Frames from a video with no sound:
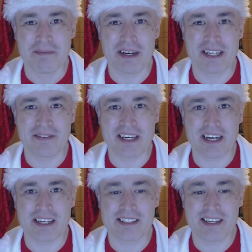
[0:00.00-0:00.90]
But anyway,
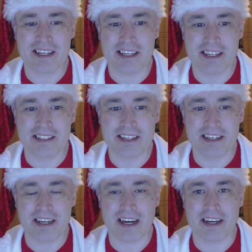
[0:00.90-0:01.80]
guys, take it
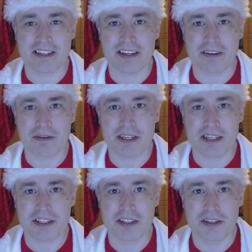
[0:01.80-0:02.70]
easy, and I will
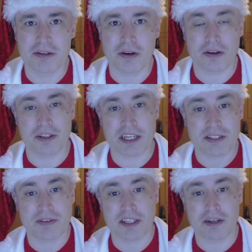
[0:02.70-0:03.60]
catch you on the next
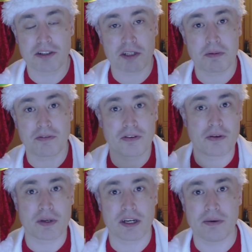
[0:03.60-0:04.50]
video just before
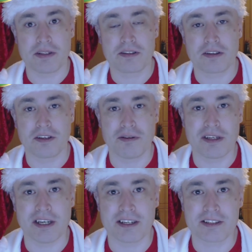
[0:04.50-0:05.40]
we go into the
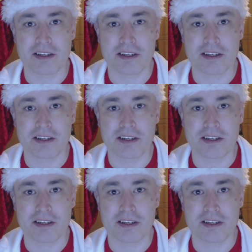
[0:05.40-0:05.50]
new year.